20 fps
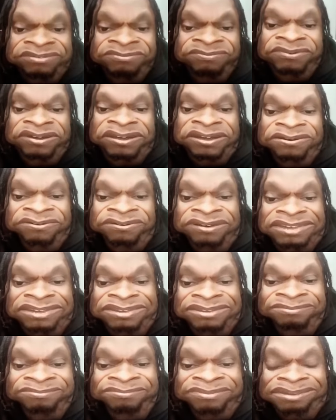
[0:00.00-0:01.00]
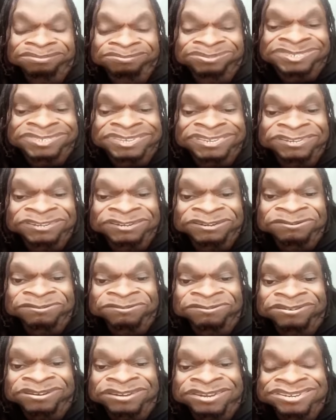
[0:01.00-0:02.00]
Well, um, I'm
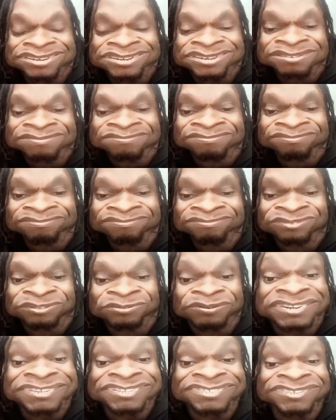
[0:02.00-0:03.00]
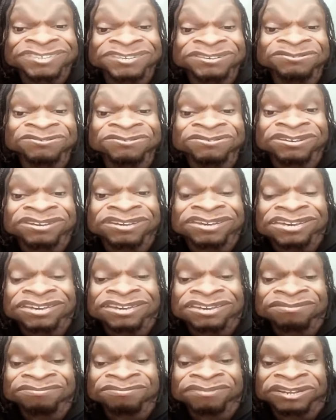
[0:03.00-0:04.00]
single, um, 22.
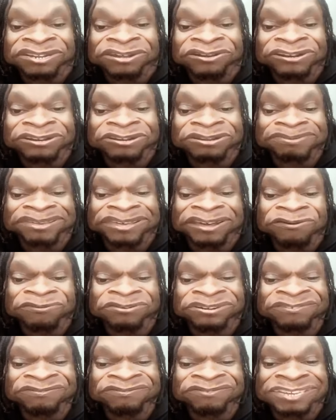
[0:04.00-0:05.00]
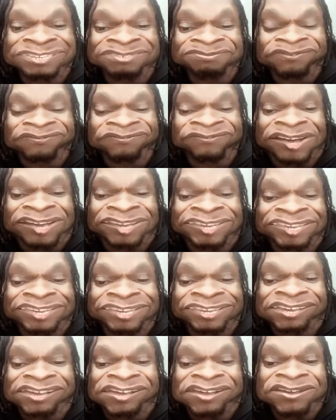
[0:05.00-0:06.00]
Um, I know I look a bit old in the face, but fuck
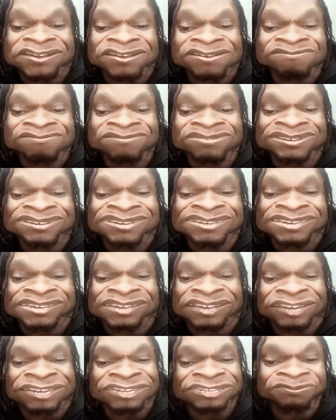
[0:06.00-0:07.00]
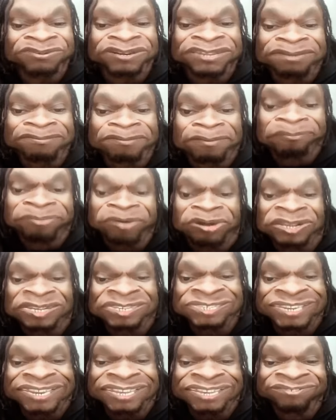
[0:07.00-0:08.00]
it. Um, I just want to get my
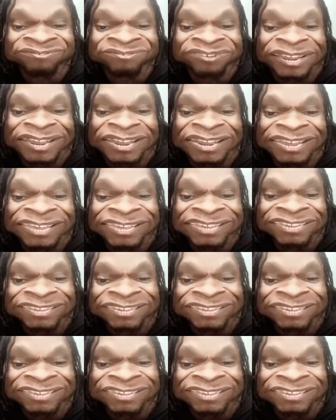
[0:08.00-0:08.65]
bollocks licked, really.